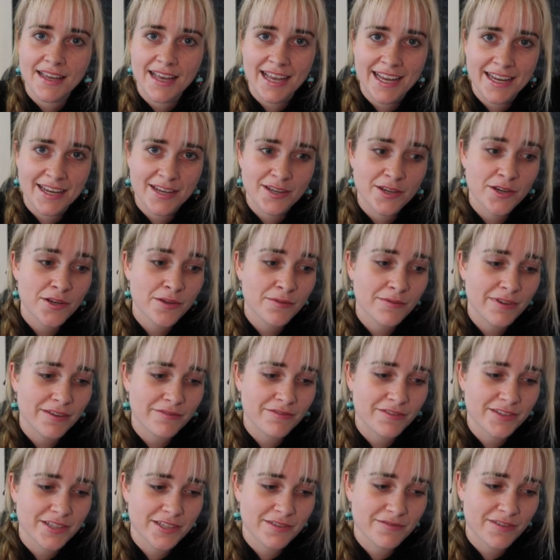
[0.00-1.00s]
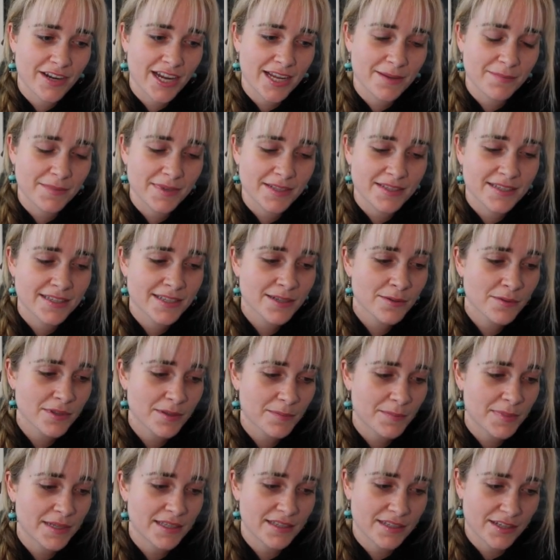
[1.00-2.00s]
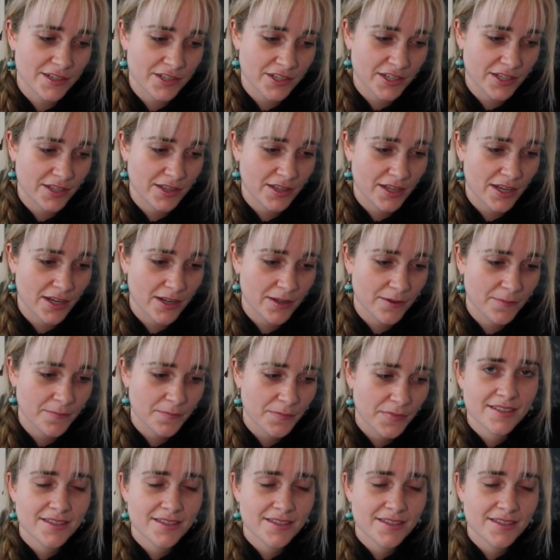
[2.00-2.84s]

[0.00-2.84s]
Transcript: a new reference frame. It's still the position though.